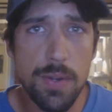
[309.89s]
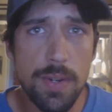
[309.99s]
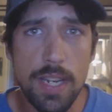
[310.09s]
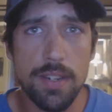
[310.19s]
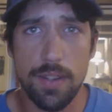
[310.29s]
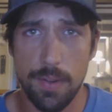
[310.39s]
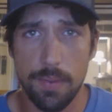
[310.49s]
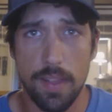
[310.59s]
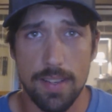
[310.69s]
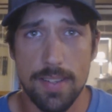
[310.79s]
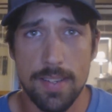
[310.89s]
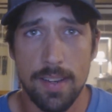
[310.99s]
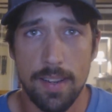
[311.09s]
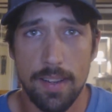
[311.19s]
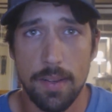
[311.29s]
you need to do this,
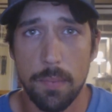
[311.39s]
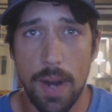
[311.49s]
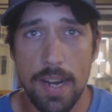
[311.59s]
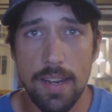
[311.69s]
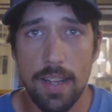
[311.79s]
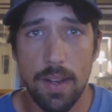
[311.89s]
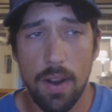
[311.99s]
right?